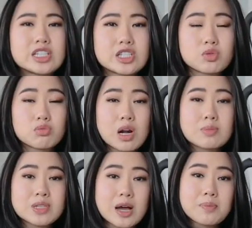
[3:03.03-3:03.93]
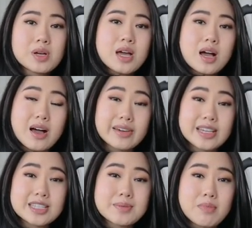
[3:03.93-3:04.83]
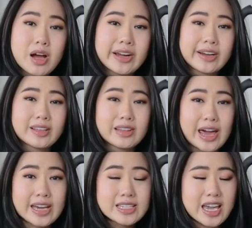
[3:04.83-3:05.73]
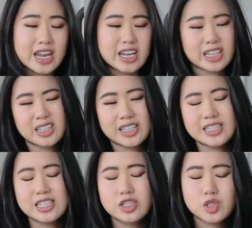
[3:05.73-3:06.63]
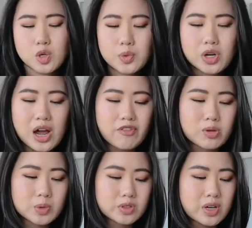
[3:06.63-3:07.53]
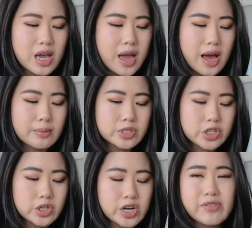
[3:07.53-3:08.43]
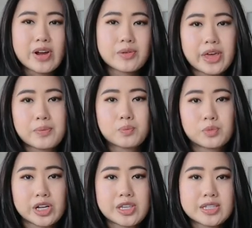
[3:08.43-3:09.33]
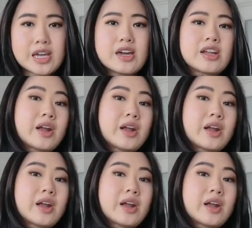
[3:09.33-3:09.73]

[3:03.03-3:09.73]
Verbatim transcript: it just rubs up against my legs and it isn't super comfortable. I'm sure if I like break these in and